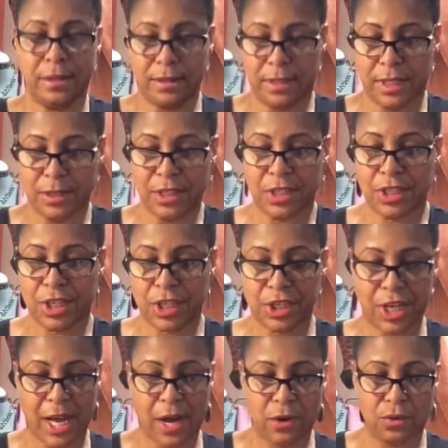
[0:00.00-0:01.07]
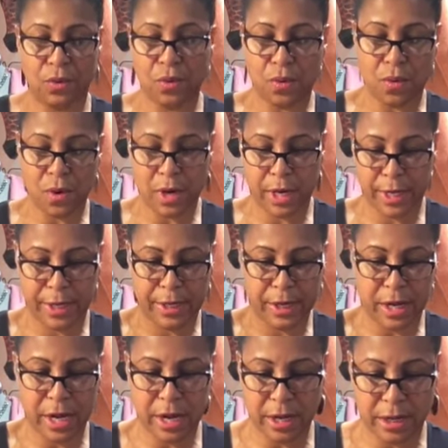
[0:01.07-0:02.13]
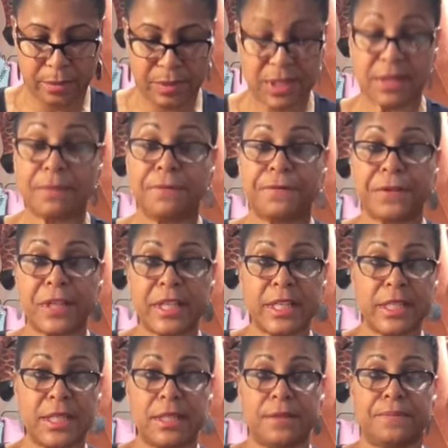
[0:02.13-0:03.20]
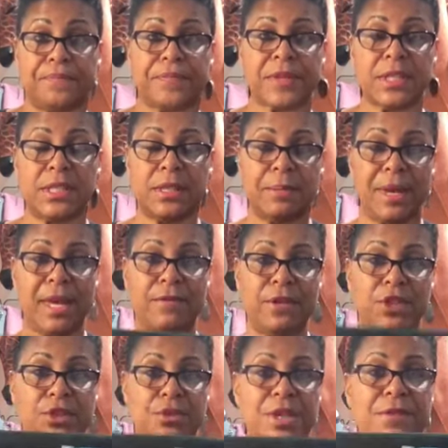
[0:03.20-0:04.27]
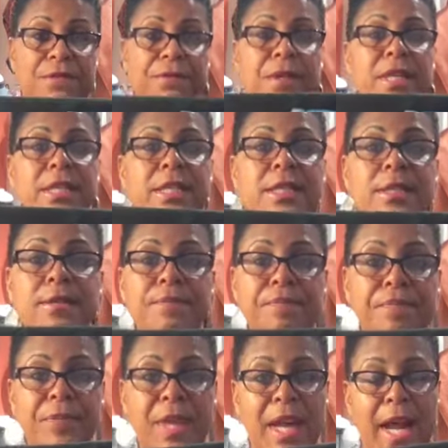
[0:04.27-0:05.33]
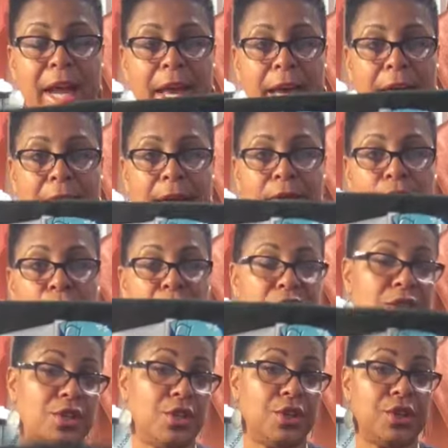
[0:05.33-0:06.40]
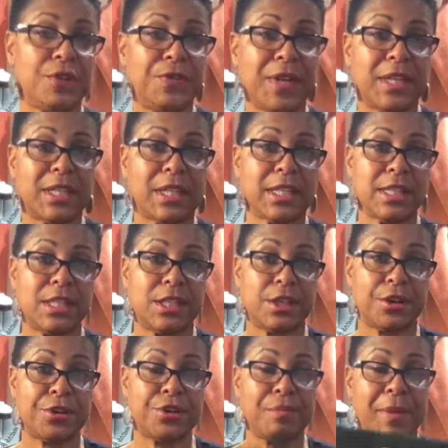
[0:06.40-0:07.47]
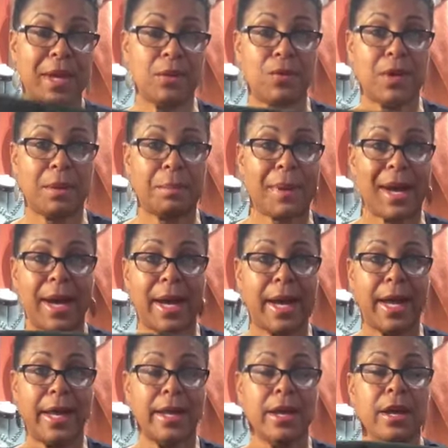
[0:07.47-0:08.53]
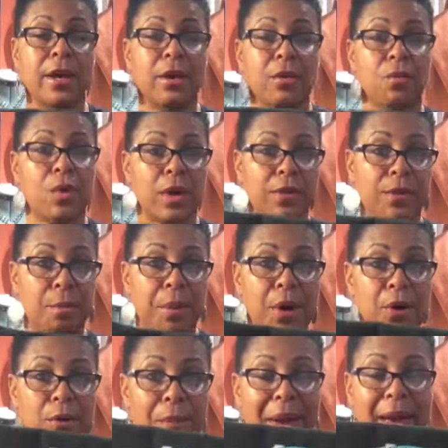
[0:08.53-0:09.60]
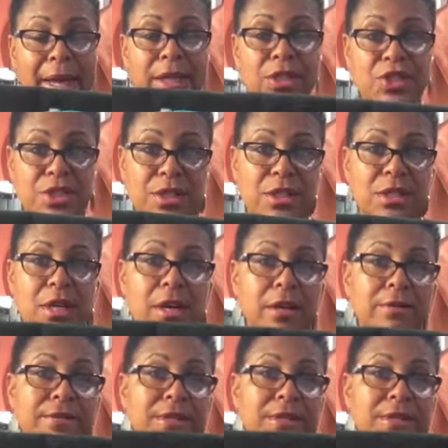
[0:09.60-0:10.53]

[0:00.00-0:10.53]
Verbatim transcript: did the stitch out on um, some fleece, some heavy duty fleece that I had, which is a good thing to consider. You may want to buy one of the bulk packages of